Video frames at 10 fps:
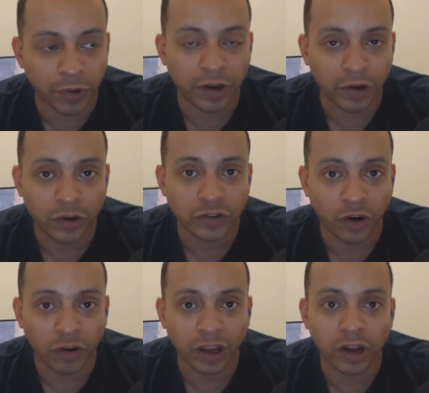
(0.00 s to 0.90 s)
put it in our
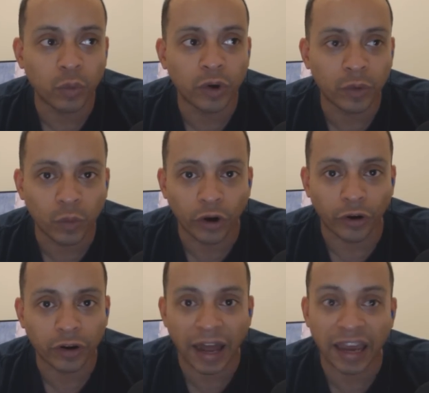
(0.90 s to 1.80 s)
Atari, and it wouldn't
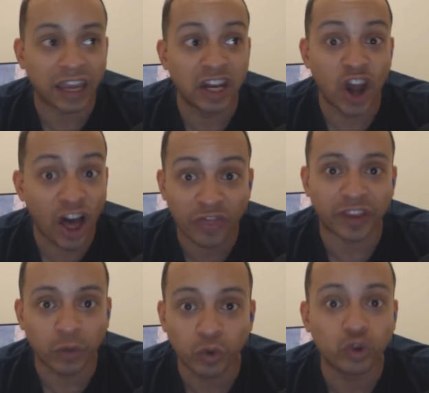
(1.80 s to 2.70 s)
work. Like it,
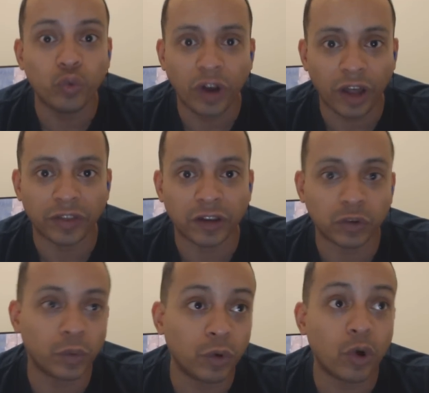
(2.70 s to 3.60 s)
nothing. It would do nothing.
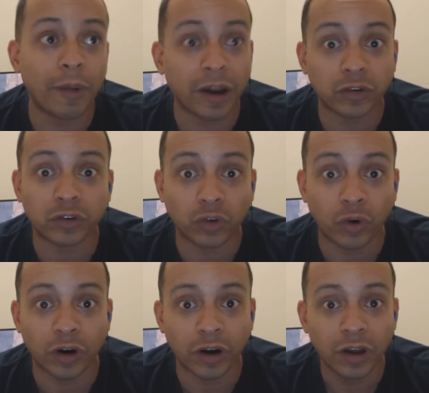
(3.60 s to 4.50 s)
So we would go back to the
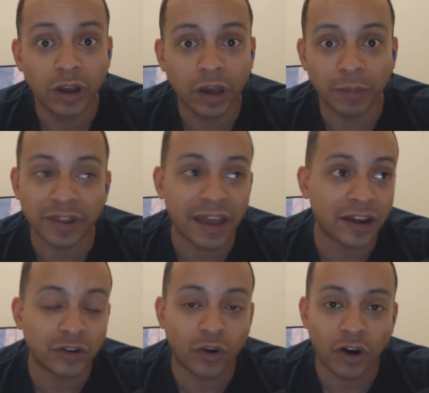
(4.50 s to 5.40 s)
store, and my
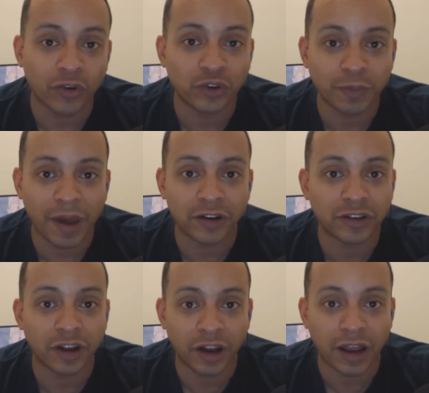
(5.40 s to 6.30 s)
dad's you know arguing
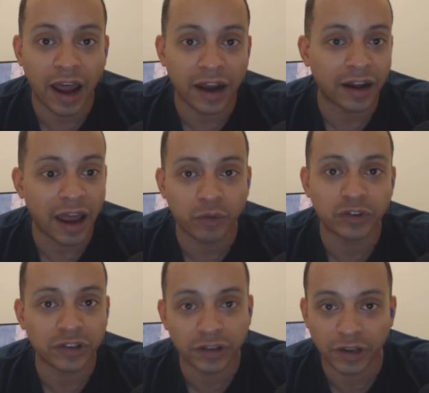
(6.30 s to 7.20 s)
Spanish to the other guy, and the guy
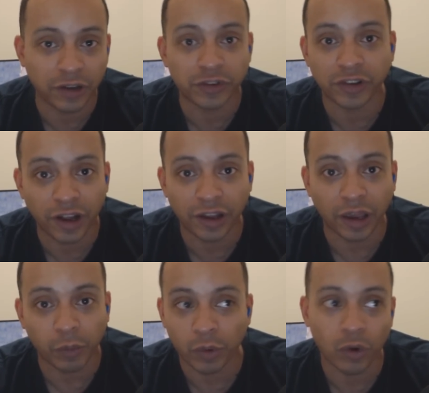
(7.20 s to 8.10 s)
would just give us another
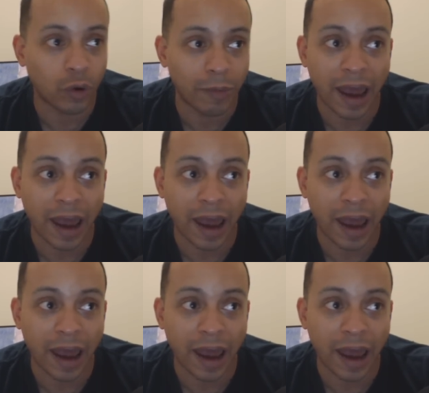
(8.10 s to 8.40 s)
game. We would go